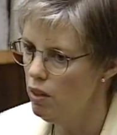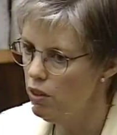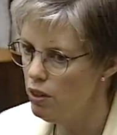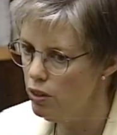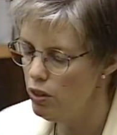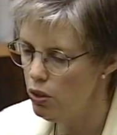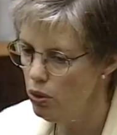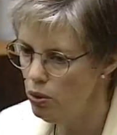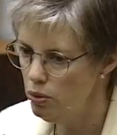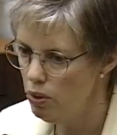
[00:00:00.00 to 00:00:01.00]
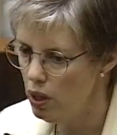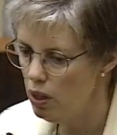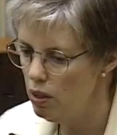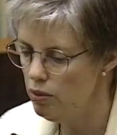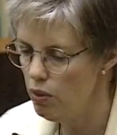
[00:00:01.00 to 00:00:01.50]
There are no
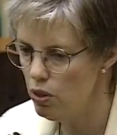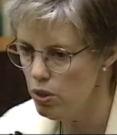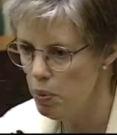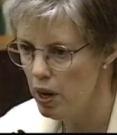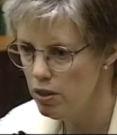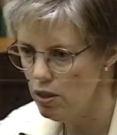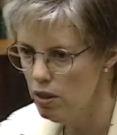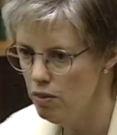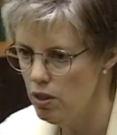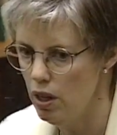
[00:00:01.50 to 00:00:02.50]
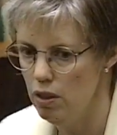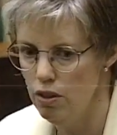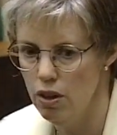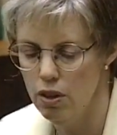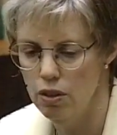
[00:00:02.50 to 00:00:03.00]
false positives and
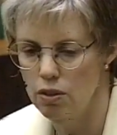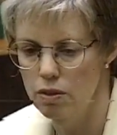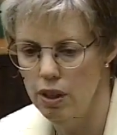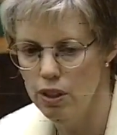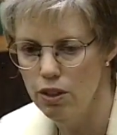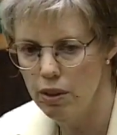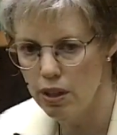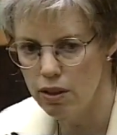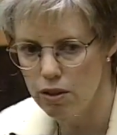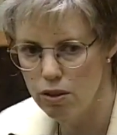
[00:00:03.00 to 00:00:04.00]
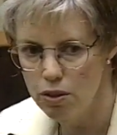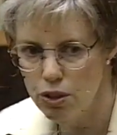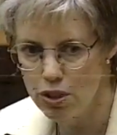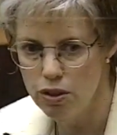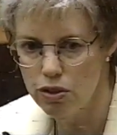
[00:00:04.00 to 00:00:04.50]
no incorrect
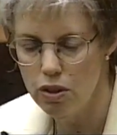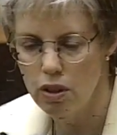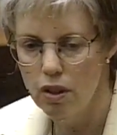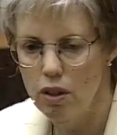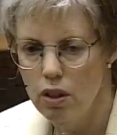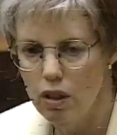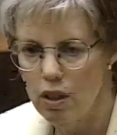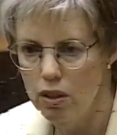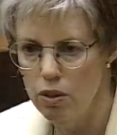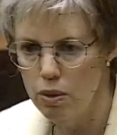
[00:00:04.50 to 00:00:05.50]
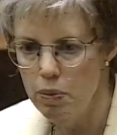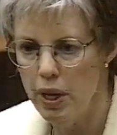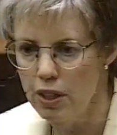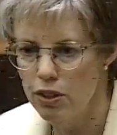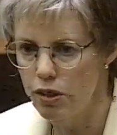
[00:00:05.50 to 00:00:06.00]
exclusions in the
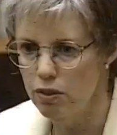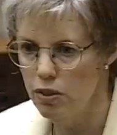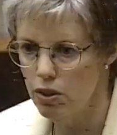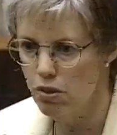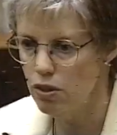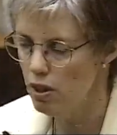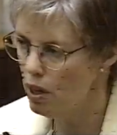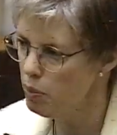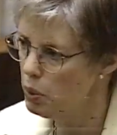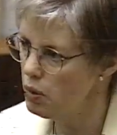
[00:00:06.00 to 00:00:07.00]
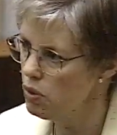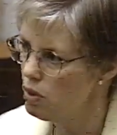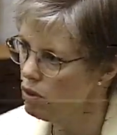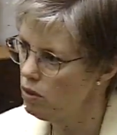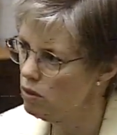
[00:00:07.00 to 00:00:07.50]
remainder of those
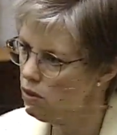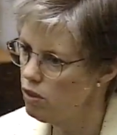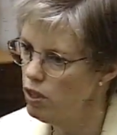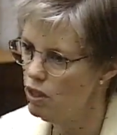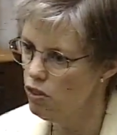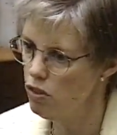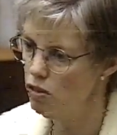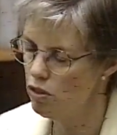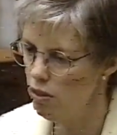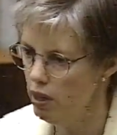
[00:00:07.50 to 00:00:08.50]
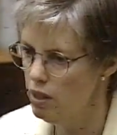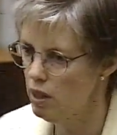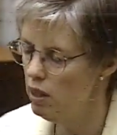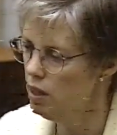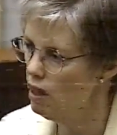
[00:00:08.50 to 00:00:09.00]
samples since
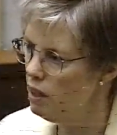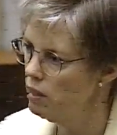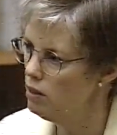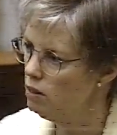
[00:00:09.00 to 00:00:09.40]
1989.